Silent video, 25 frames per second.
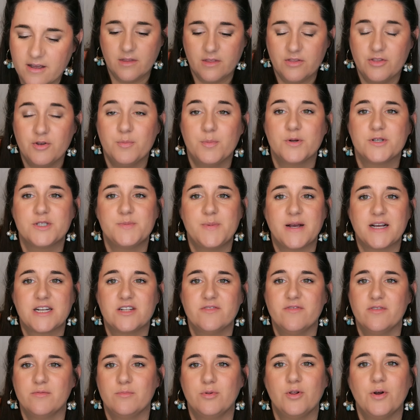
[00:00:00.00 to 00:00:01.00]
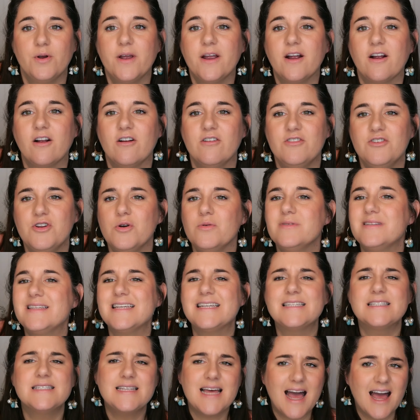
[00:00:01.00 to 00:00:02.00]
the prospective employer knows
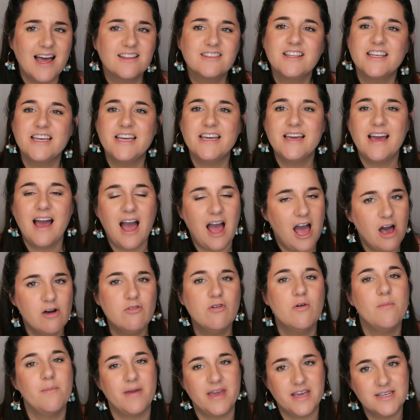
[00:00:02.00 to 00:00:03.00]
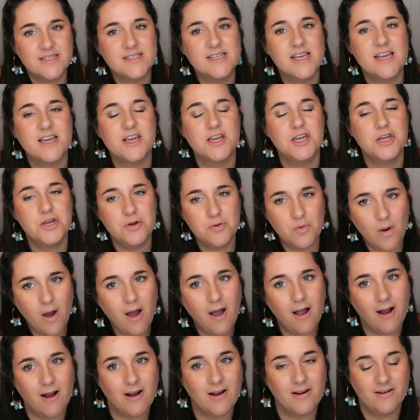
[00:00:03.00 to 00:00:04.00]
exactly how amazing you
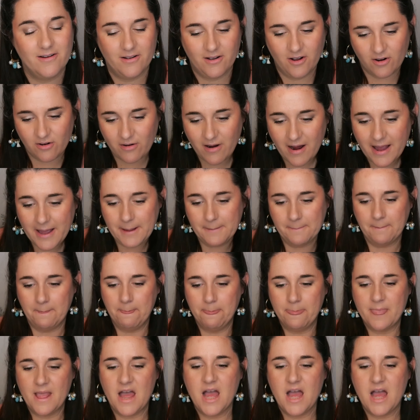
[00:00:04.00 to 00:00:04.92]
are, all right?